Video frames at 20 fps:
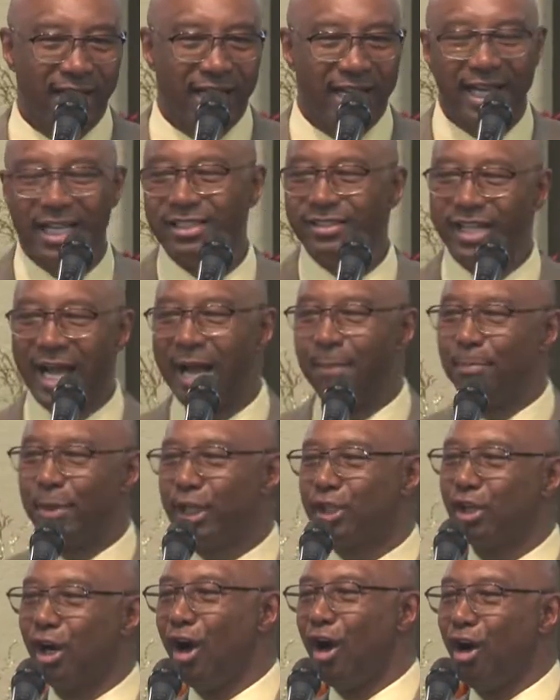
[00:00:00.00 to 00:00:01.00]
It's not
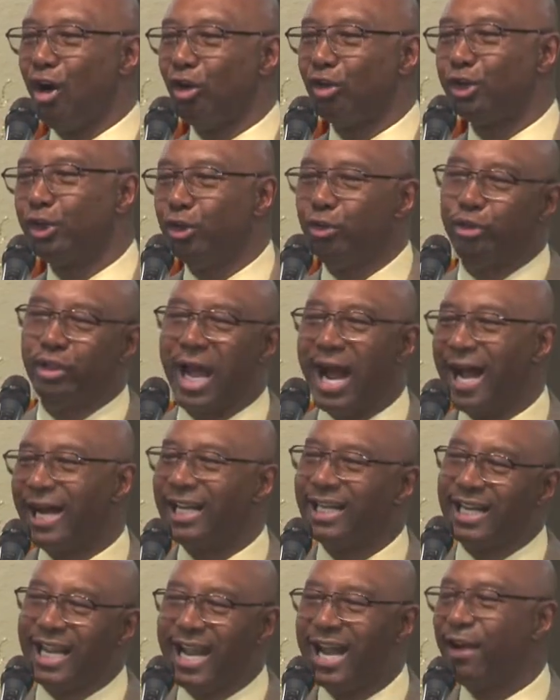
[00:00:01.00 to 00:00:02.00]
because you
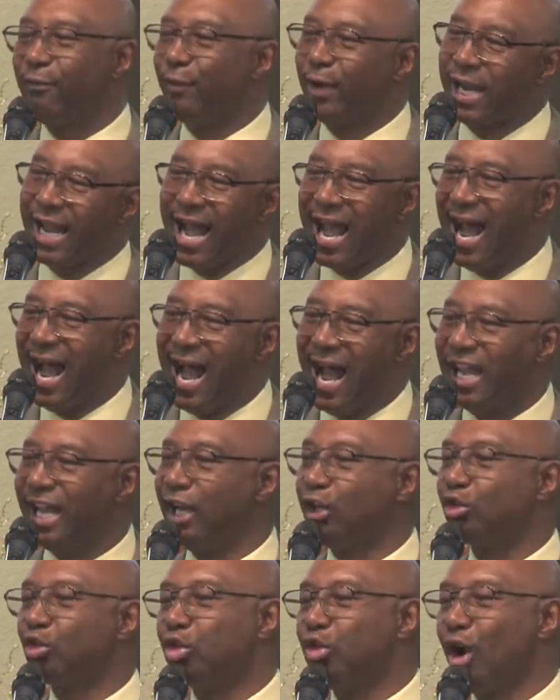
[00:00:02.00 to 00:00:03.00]
dotted every I
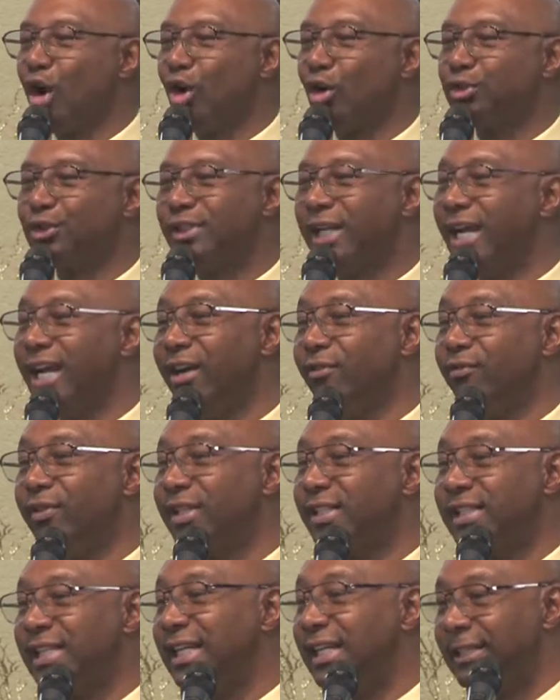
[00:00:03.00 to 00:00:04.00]
and crossed every
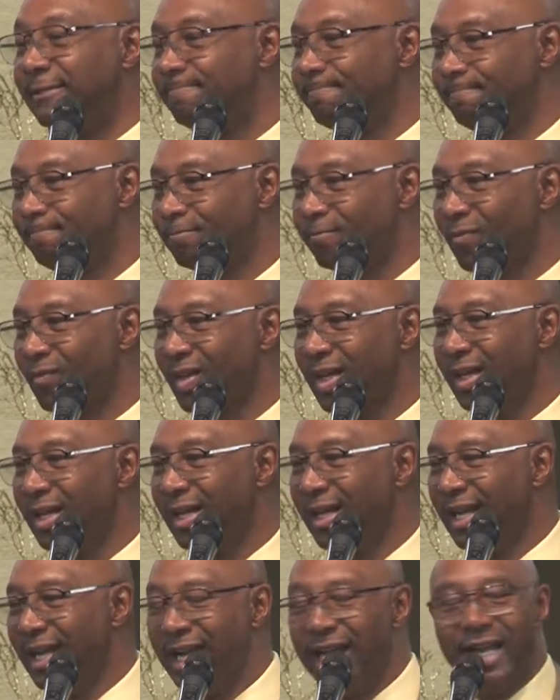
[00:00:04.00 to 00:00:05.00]
T.
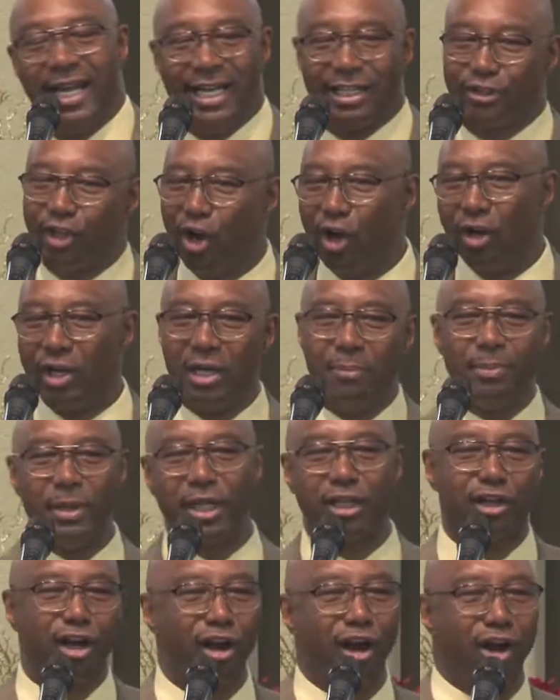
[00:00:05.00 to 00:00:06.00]
It's only
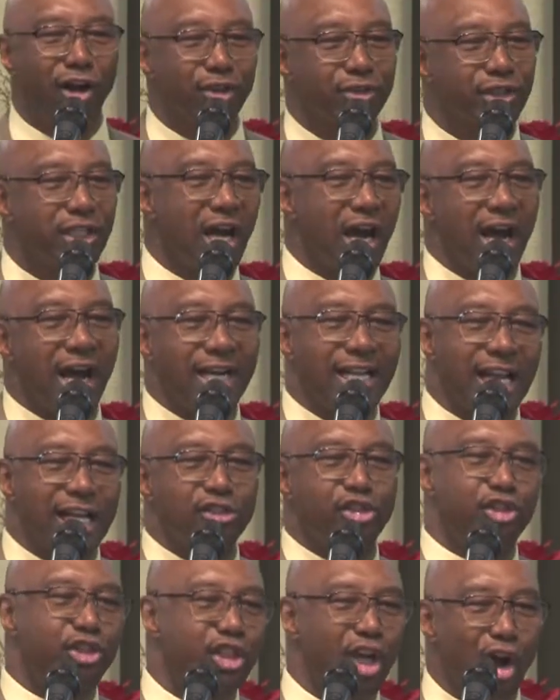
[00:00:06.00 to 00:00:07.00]
because God
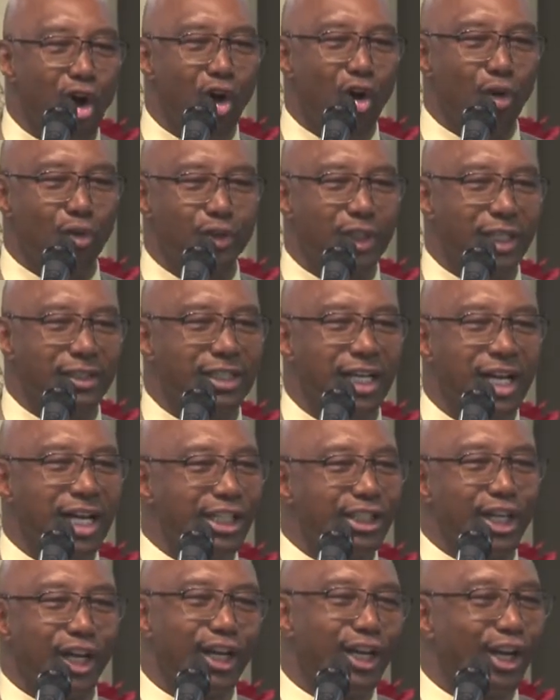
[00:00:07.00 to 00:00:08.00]
has chosen
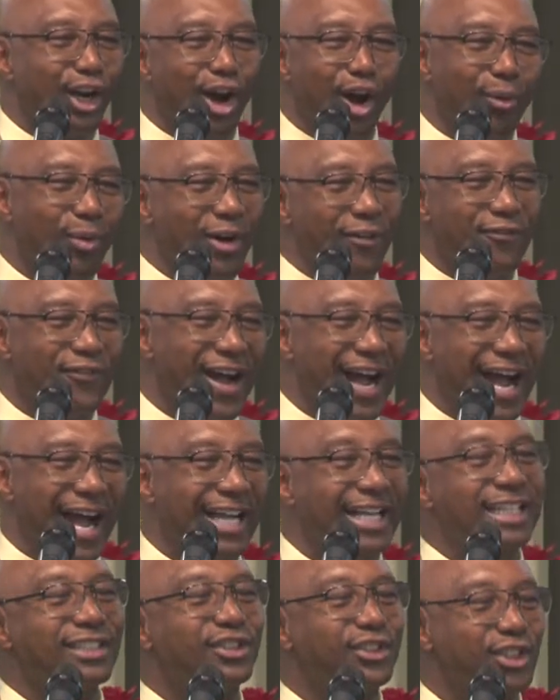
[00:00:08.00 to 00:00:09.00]
to
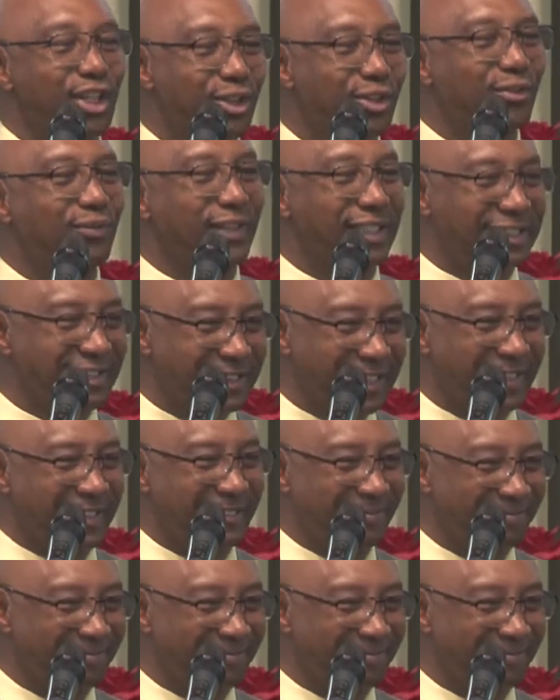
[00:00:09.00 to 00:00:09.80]
glorify his servant,